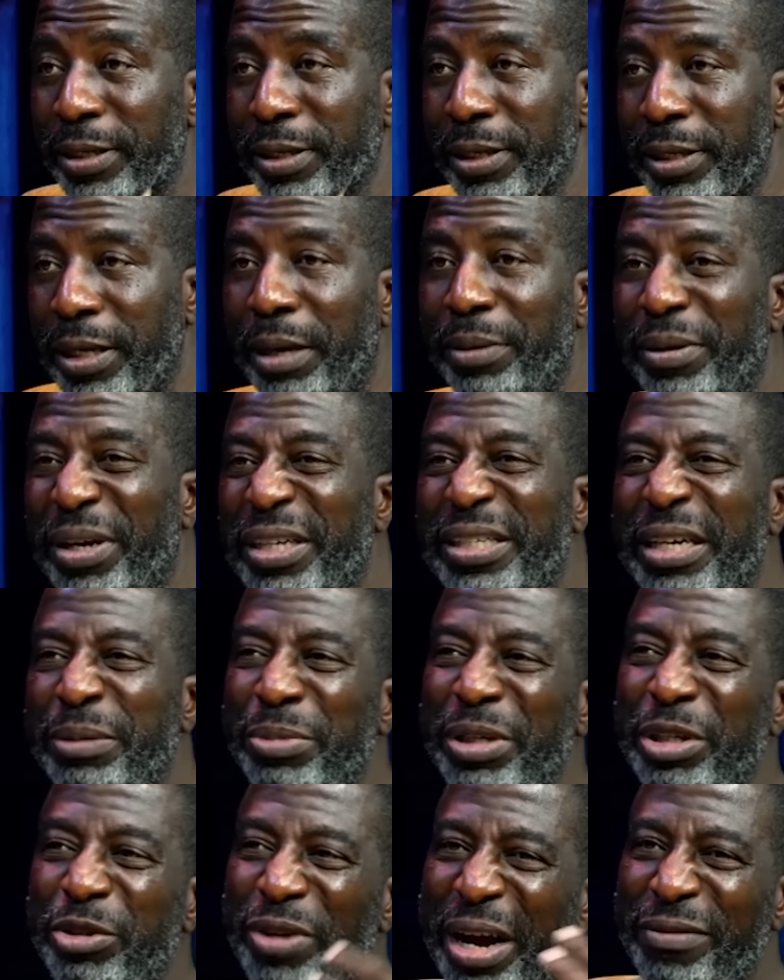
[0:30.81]
Because he had been
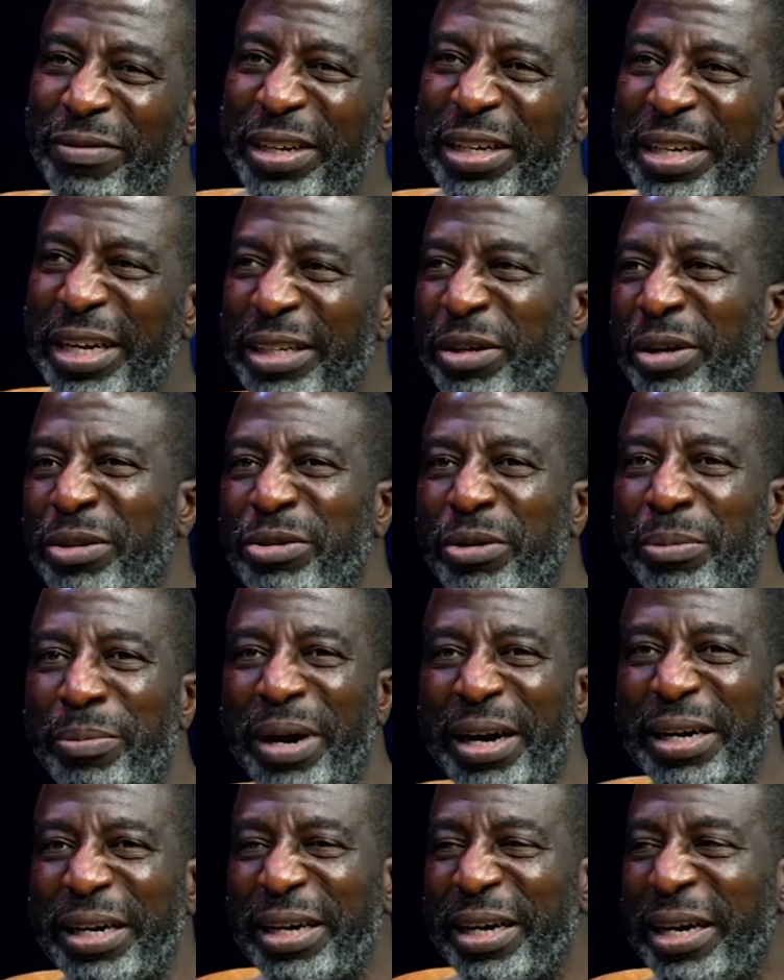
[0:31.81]
traveling, he had gone to
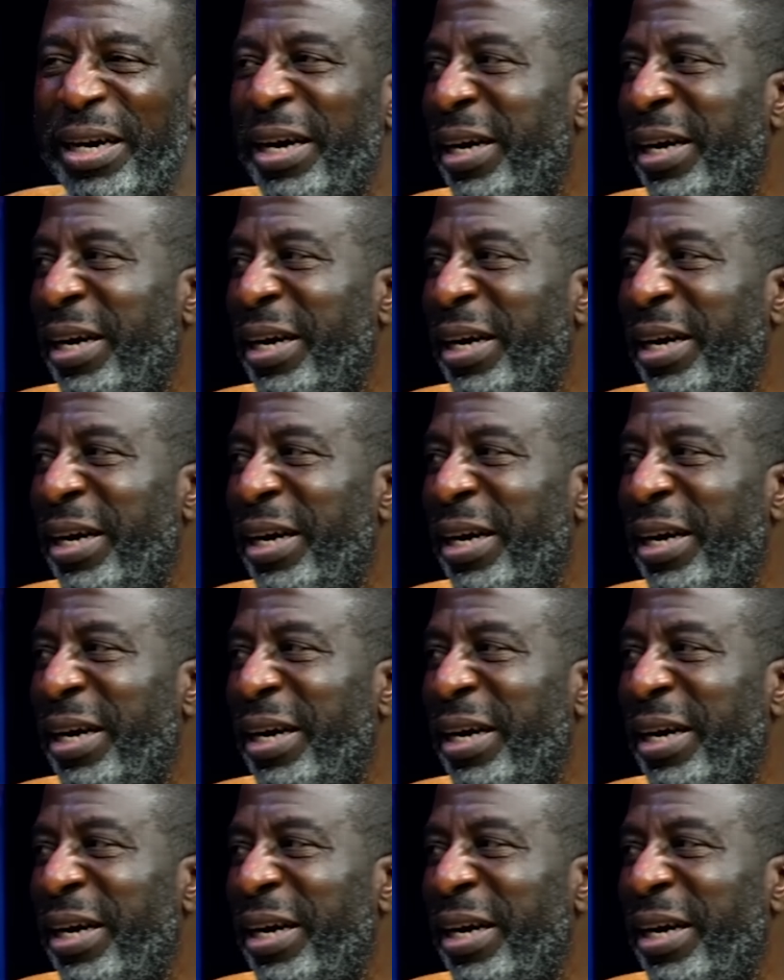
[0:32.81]
America,